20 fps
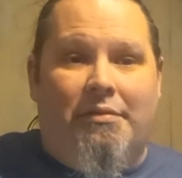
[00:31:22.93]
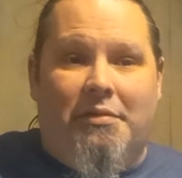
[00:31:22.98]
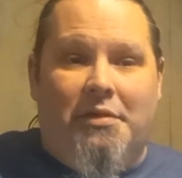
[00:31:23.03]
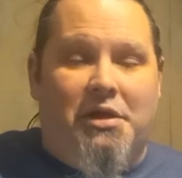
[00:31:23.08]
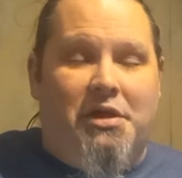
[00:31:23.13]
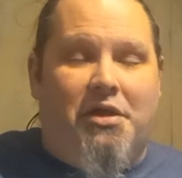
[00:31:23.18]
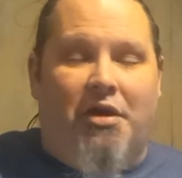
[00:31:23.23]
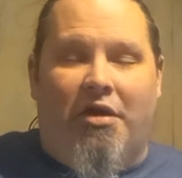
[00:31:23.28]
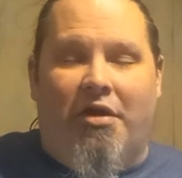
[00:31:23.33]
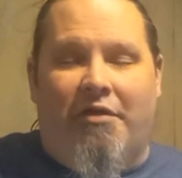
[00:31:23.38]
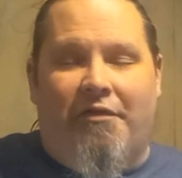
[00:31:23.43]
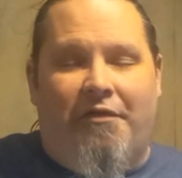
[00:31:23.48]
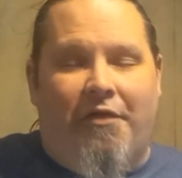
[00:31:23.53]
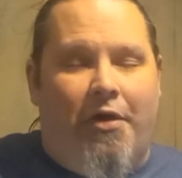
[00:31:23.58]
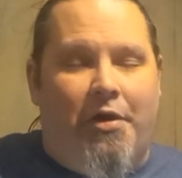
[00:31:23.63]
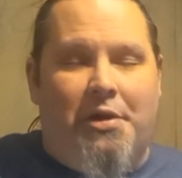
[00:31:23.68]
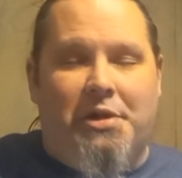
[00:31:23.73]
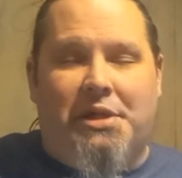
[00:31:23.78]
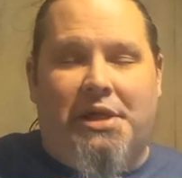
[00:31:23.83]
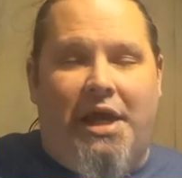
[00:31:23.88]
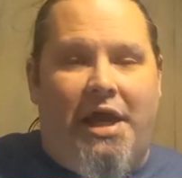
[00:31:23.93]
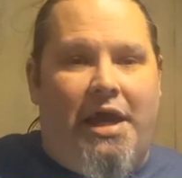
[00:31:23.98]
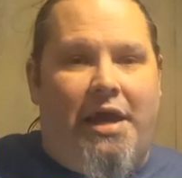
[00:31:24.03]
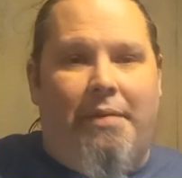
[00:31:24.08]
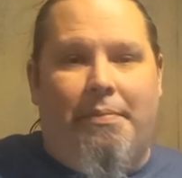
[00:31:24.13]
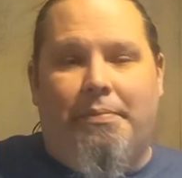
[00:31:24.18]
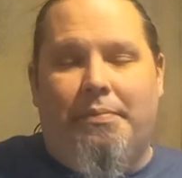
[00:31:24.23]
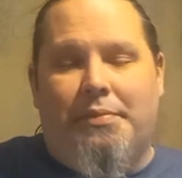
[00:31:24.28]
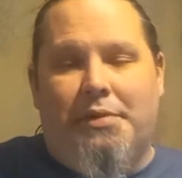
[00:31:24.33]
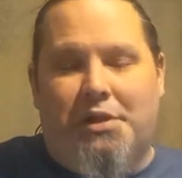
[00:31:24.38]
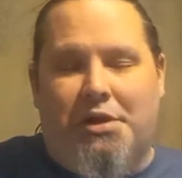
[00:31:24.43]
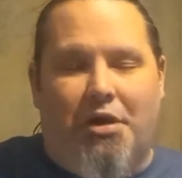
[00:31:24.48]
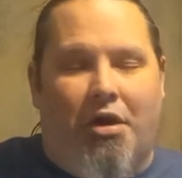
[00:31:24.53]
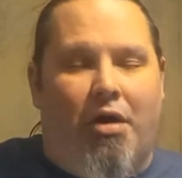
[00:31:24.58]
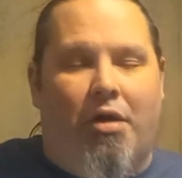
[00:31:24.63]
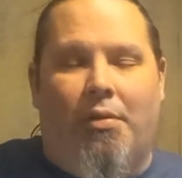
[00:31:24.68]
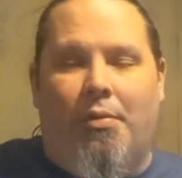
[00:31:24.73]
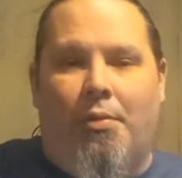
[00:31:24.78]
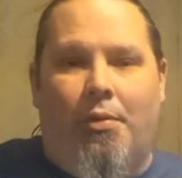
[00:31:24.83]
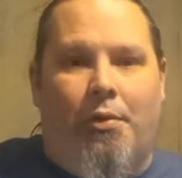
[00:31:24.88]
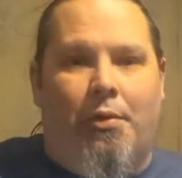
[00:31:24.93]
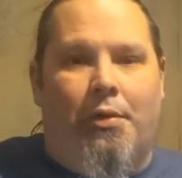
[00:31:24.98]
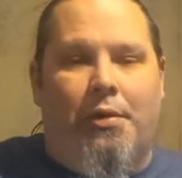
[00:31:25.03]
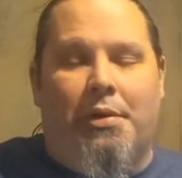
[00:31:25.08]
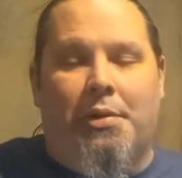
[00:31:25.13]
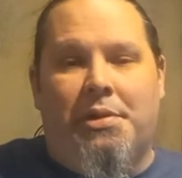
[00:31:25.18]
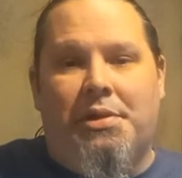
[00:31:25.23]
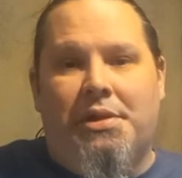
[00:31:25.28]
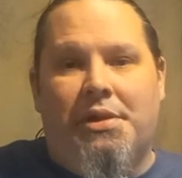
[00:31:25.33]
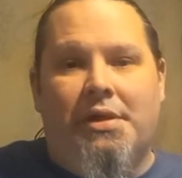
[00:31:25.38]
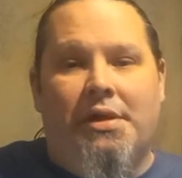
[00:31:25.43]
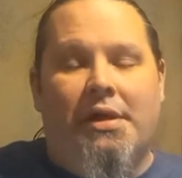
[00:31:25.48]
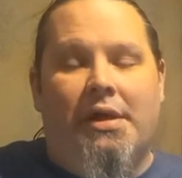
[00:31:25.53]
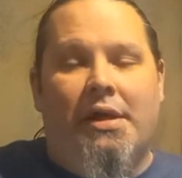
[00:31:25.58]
Farscape, Star Wars.